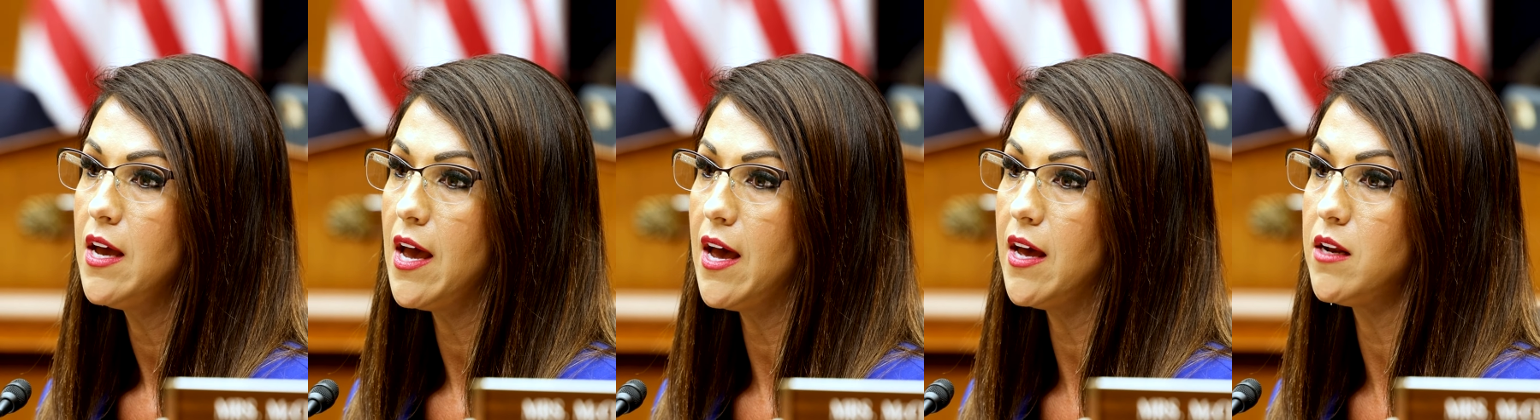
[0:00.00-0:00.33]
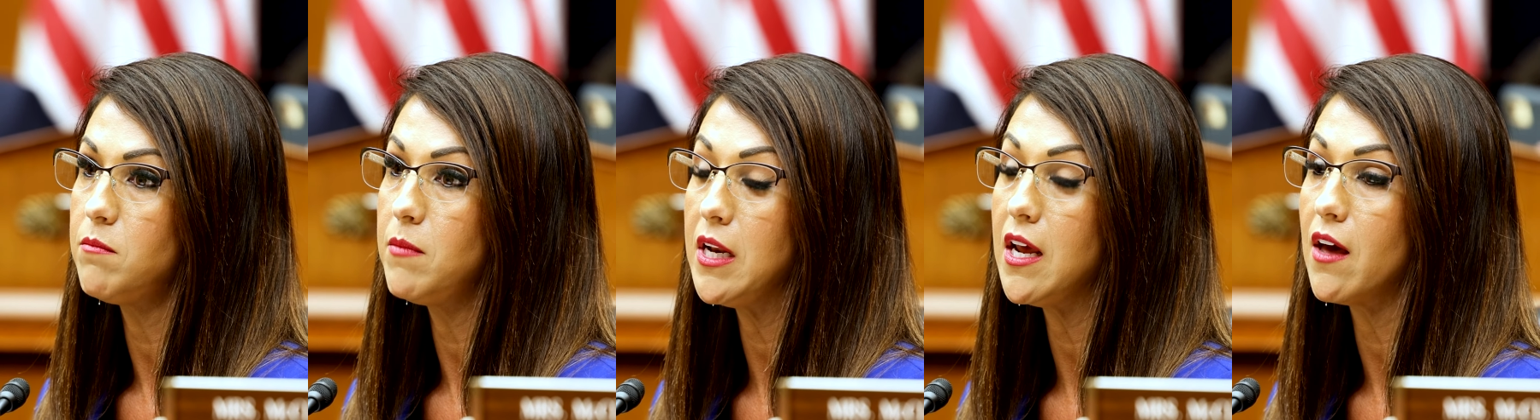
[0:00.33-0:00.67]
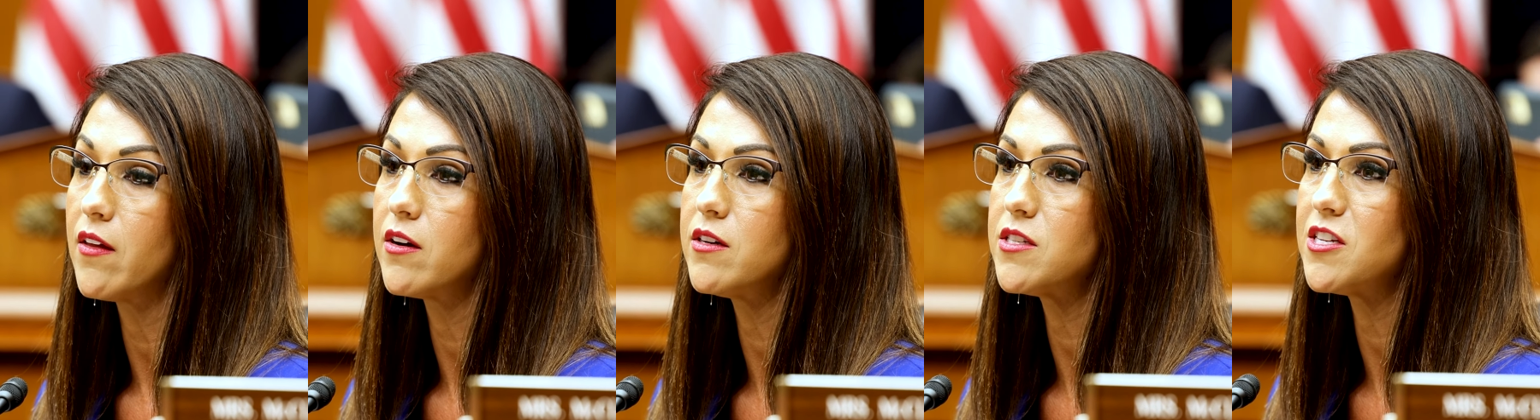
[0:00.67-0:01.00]
and many
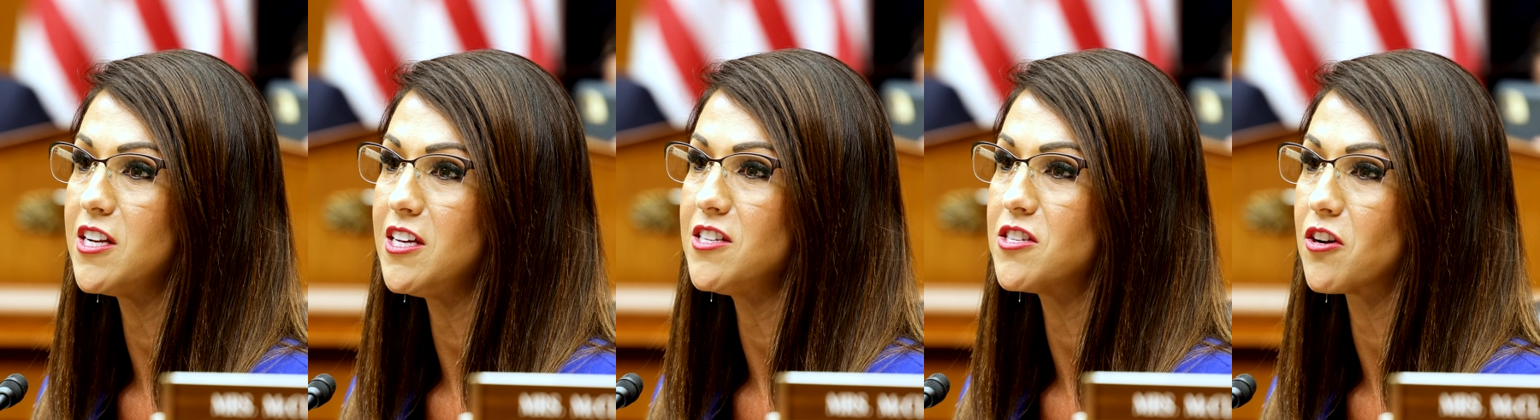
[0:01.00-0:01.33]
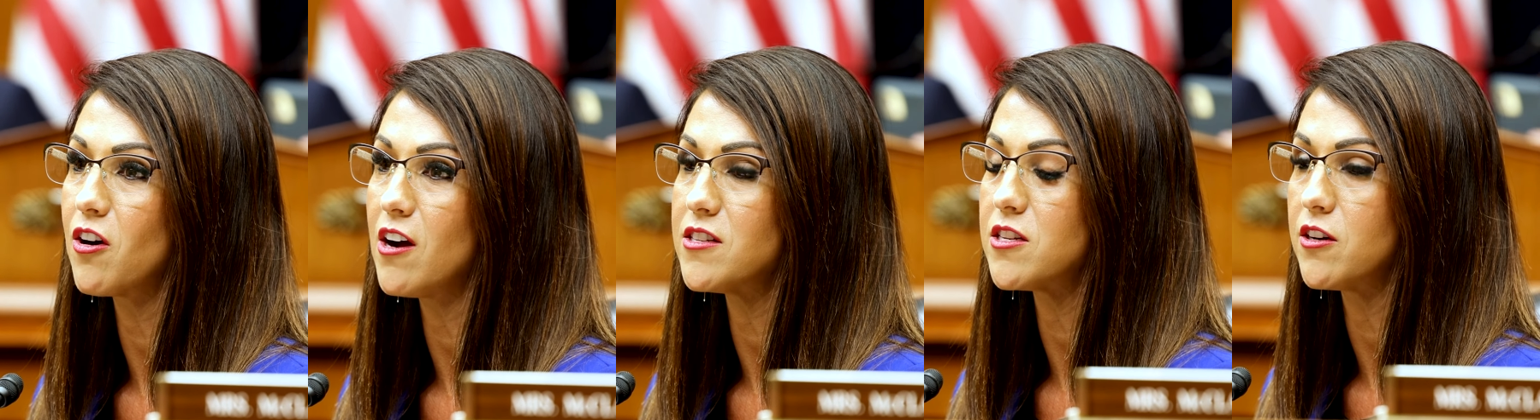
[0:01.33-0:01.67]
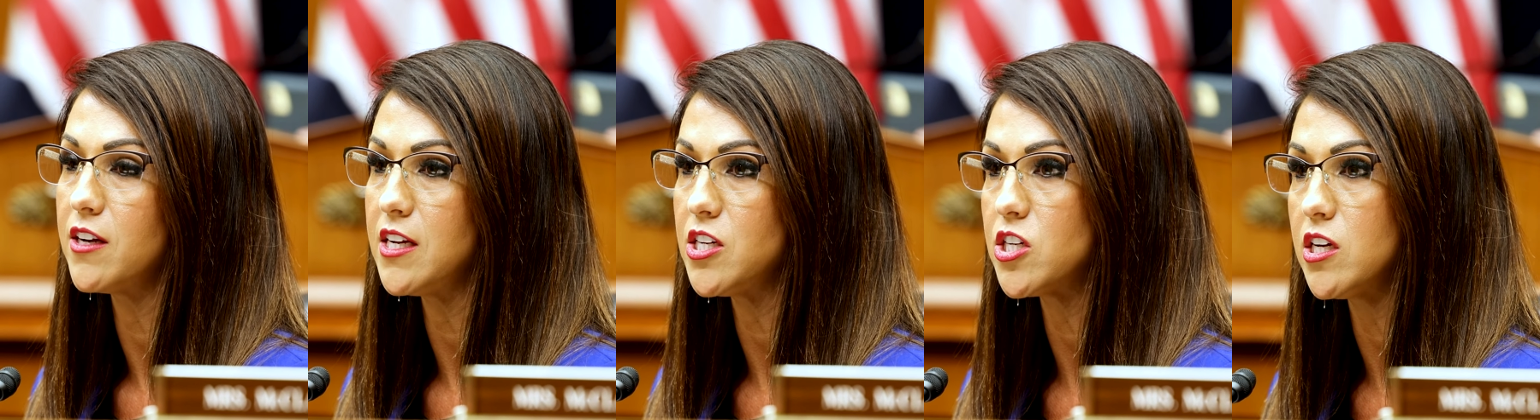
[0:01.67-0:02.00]
other cities across our
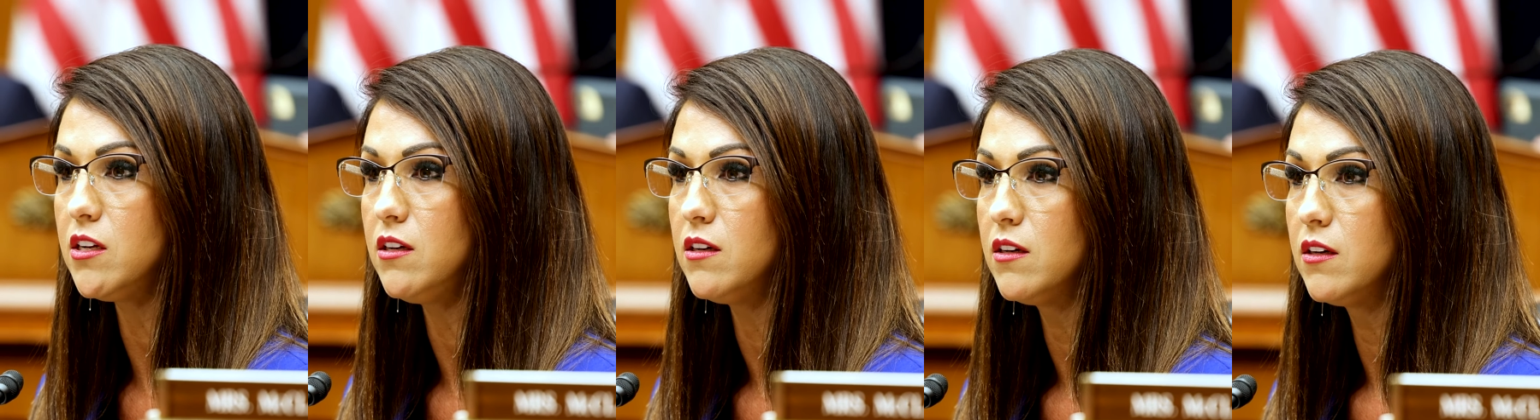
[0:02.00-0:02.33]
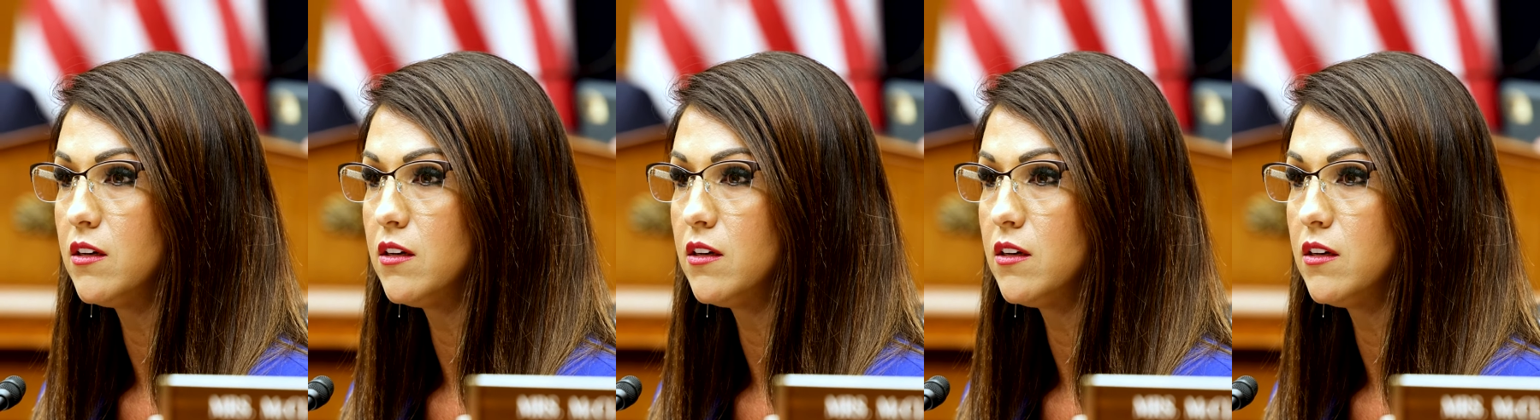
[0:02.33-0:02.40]
nation?